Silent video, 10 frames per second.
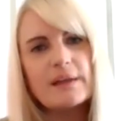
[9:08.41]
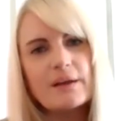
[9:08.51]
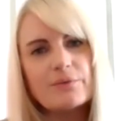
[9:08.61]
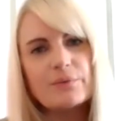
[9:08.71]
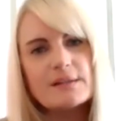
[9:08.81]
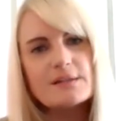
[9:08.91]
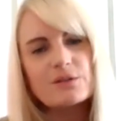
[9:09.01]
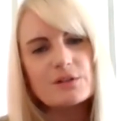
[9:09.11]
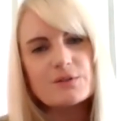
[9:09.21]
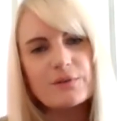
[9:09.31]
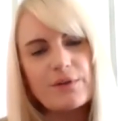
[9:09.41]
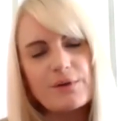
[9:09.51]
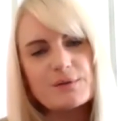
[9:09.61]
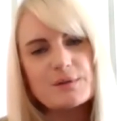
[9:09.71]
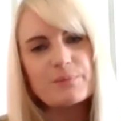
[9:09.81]
lot of research for
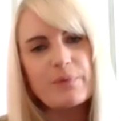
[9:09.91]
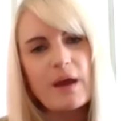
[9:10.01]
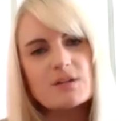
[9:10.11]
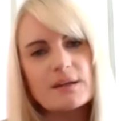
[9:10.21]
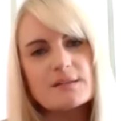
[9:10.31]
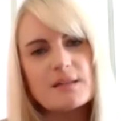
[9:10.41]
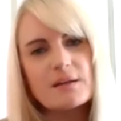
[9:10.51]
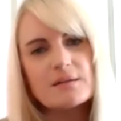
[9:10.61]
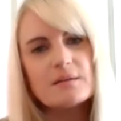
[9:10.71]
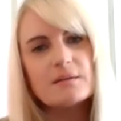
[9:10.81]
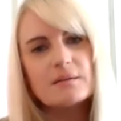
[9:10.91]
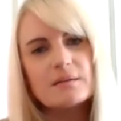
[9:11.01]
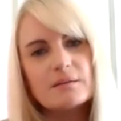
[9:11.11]
those projects then?